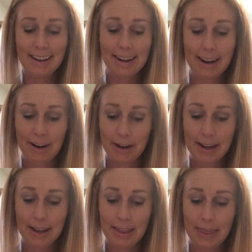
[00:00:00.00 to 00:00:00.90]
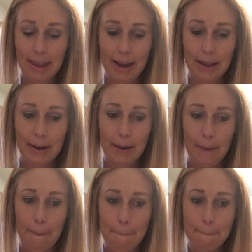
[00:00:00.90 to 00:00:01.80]
An area that,
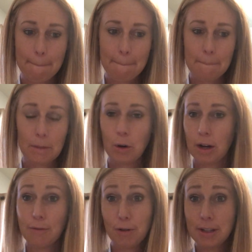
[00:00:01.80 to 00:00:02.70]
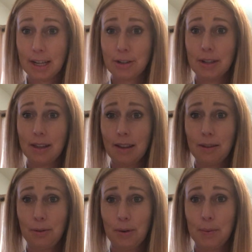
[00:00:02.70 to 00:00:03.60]
or a verse actually, that
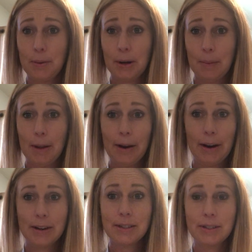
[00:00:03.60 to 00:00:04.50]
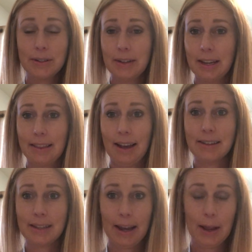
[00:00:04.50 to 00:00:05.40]
the Lord put on my heart during that
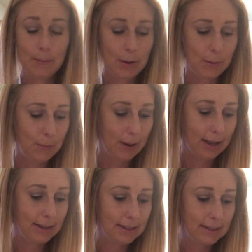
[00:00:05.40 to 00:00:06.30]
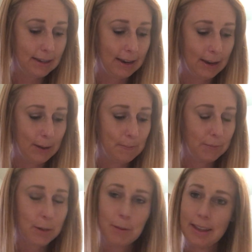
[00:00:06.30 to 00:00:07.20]
time was
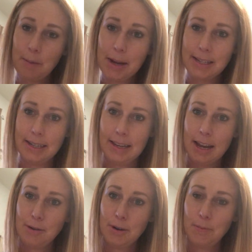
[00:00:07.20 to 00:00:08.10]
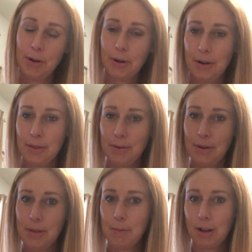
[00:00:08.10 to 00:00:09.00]
something that my DNA group, we were going
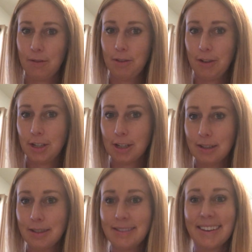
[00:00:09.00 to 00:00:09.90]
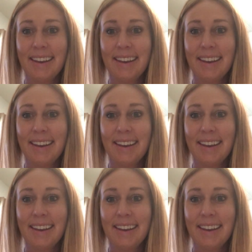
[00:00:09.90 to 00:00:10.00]
through the book of Ephesians,